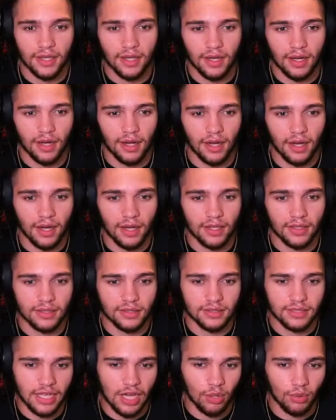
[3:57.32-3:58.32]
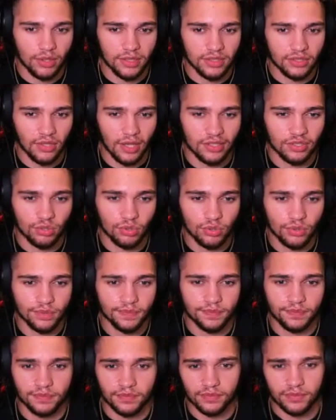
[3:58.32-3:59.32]
Tailwind. So that's cool.
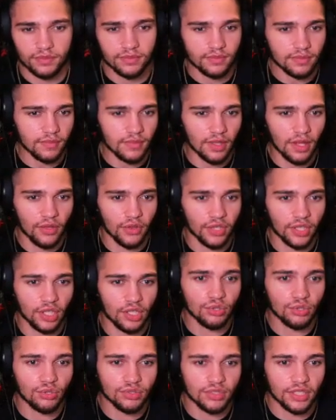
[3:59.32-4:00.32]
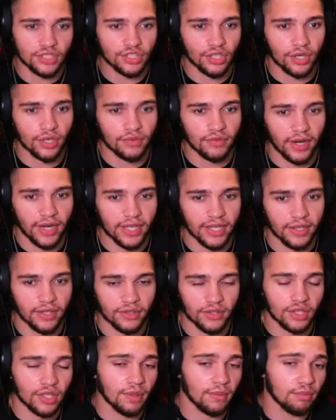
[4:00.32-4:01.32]
They're gonna a turn right here.
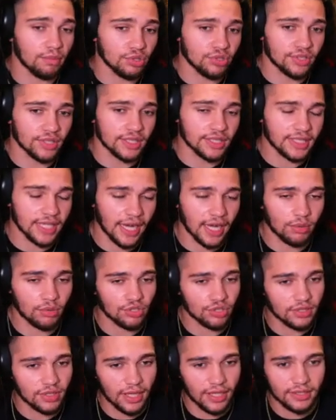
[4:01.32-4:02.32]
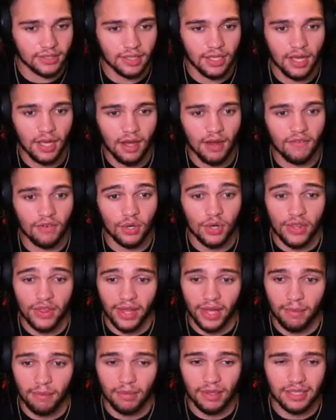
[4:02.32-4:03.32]
They're gonna boost their attack, which is nice for
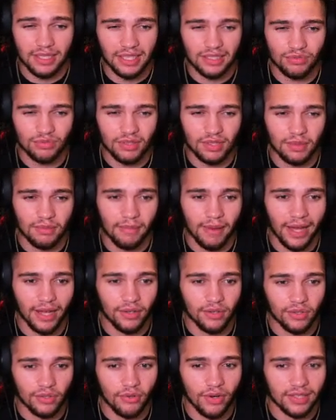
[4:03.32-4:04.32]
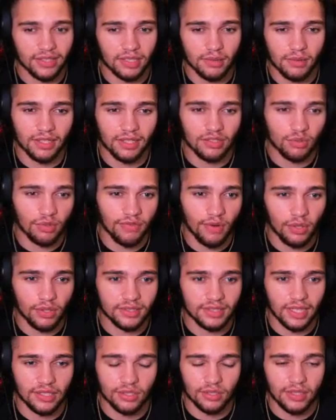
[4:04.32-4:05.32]
them, but it doesn't really matter in the grand scheme of Focus
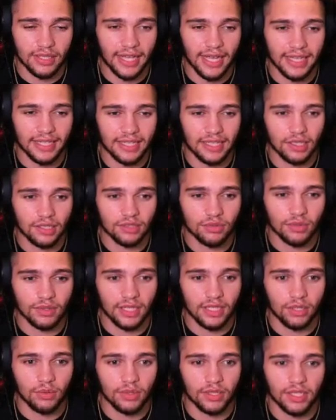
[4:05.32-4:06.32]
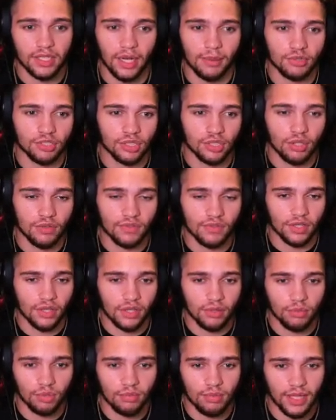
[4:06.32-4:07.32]
Sash, so they can't kill us with anyone here. I'm just gonna go for
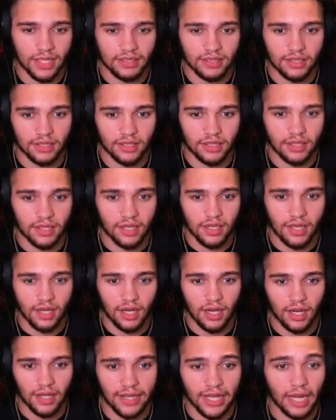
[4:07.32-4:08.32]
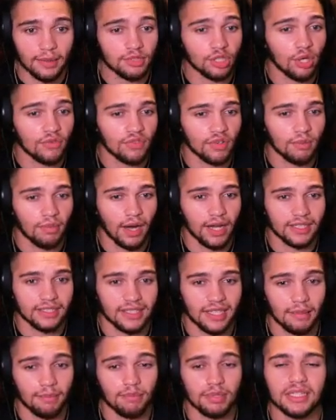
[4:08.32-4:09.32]
Moonblast here. They have to go for a Body
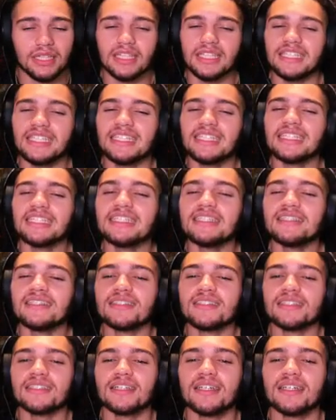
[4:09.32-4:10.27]
Slam, please.